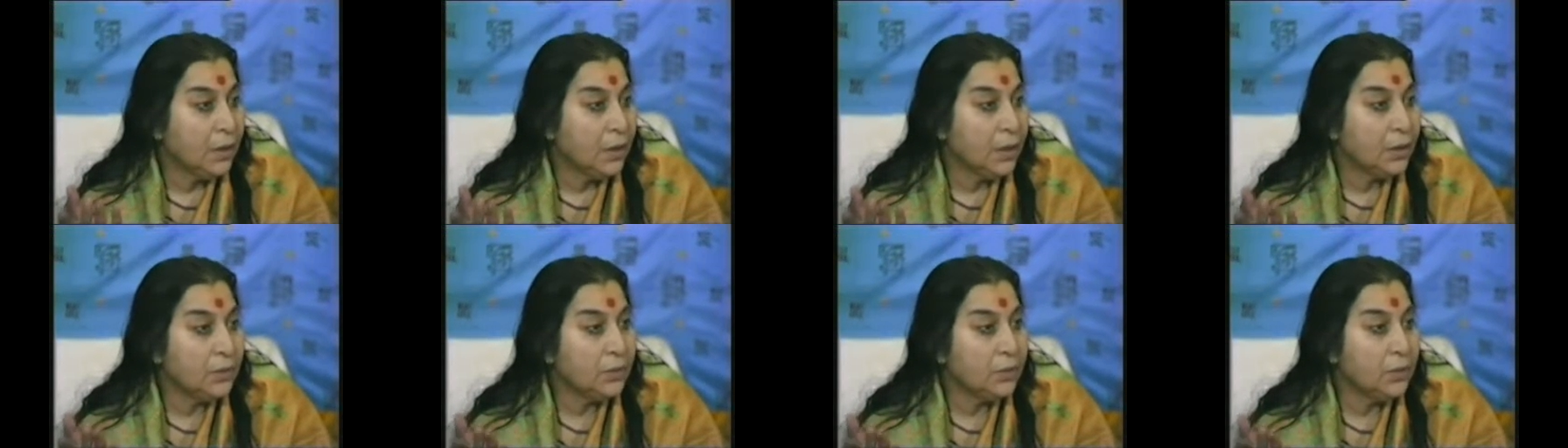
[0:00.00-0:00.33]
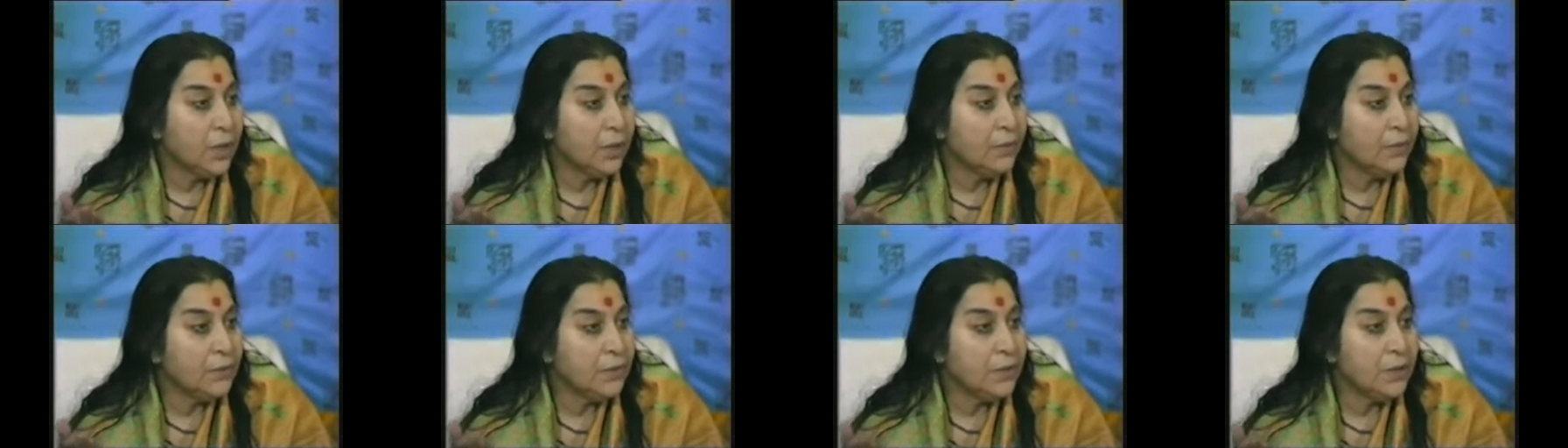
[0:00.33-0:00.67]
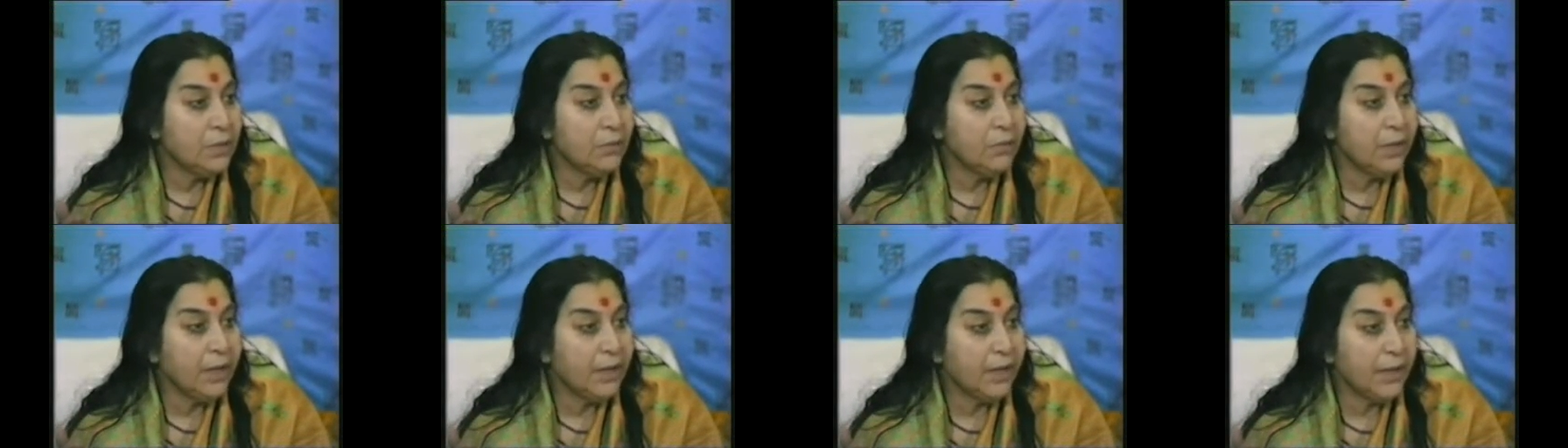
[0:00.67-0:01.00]
Actually, I've
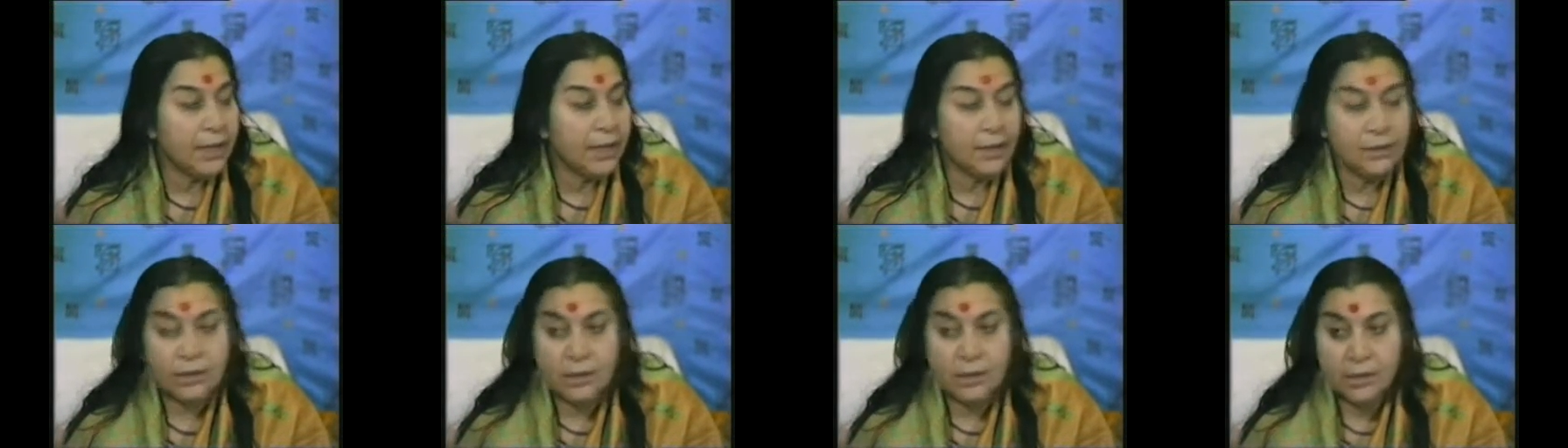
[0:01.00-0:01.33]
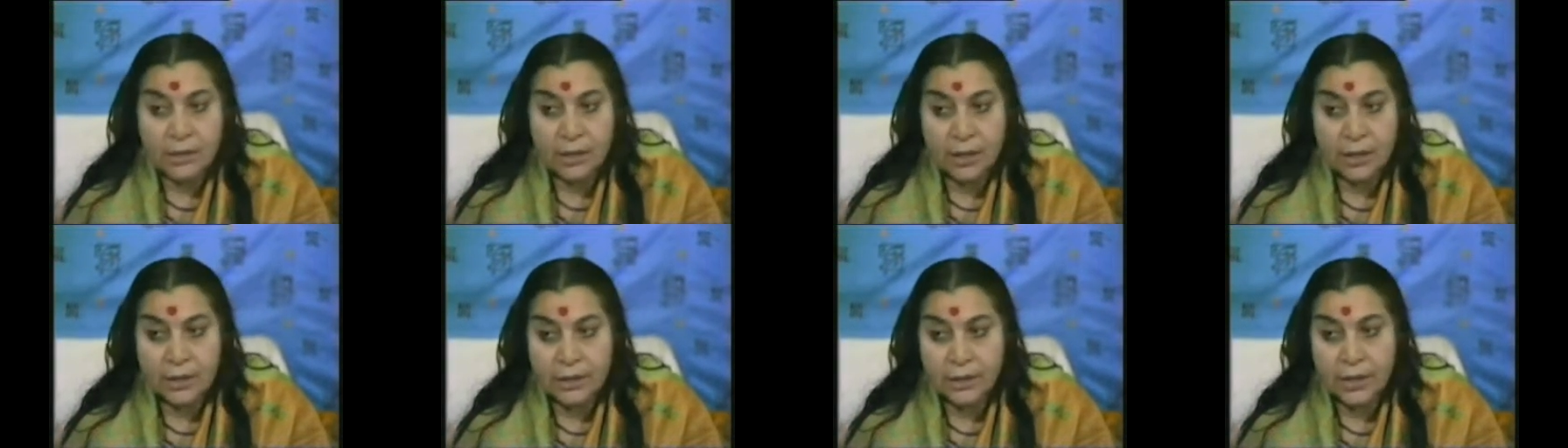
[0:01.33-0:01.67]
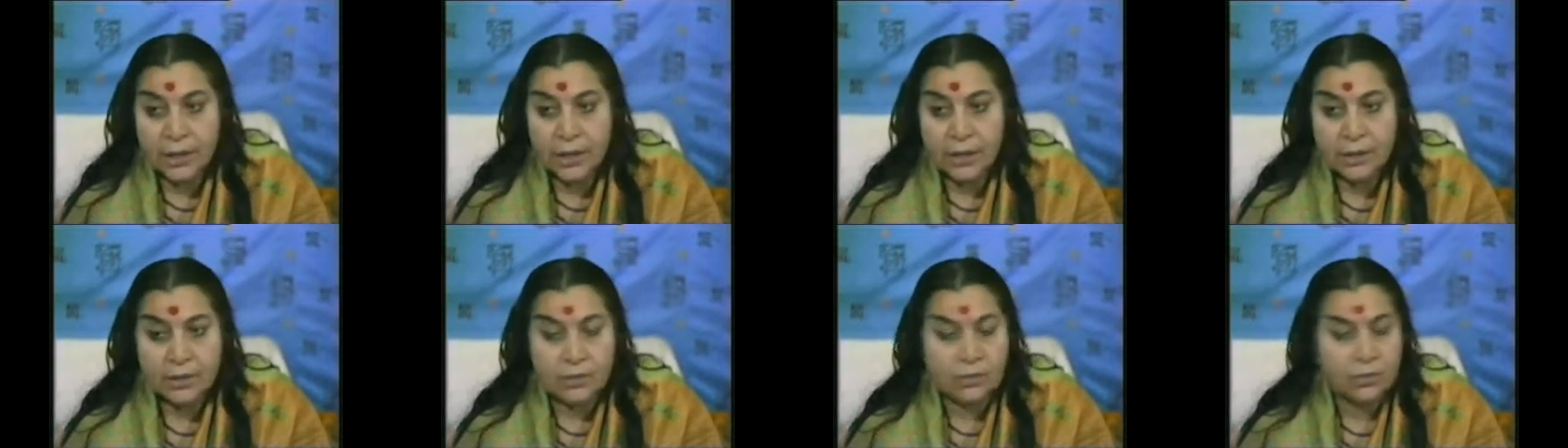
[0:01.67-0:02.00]
seen my grandchildren are
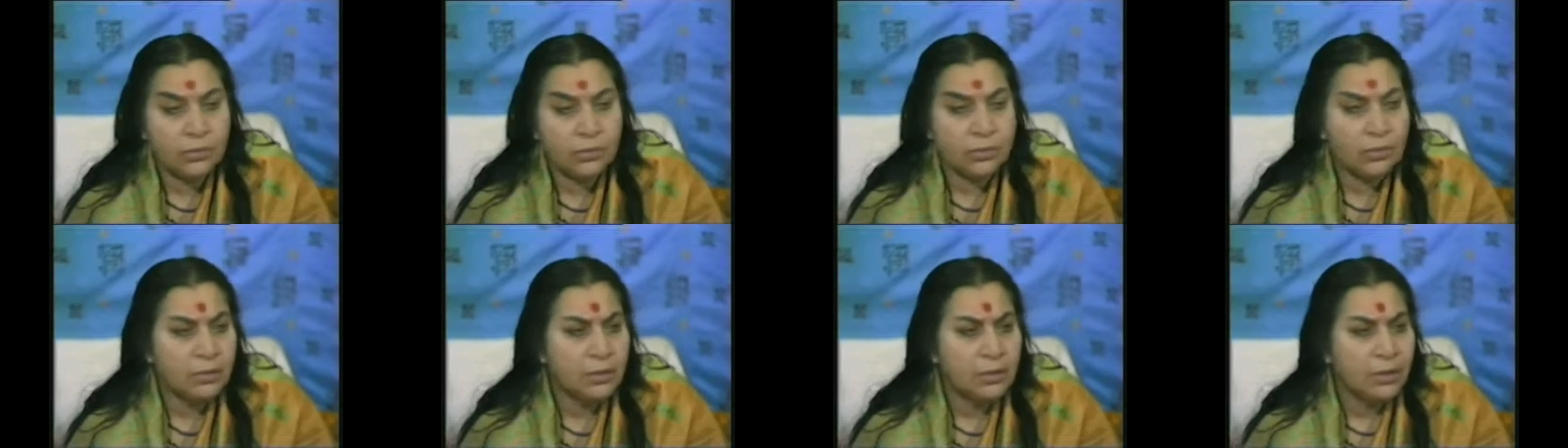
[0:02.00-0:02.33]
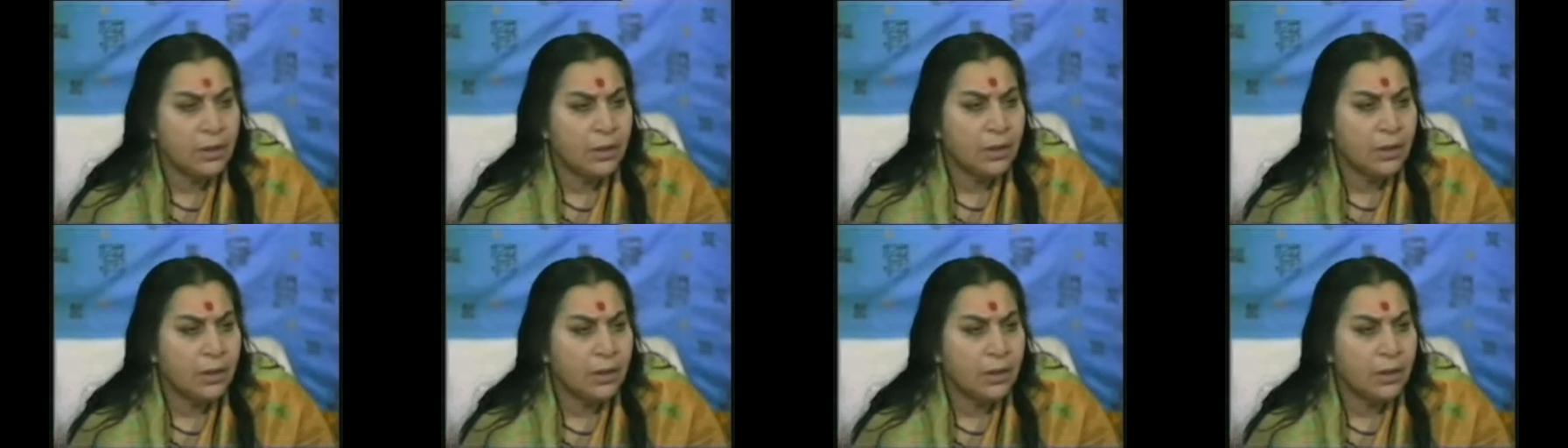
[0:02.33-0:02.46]
realized souls.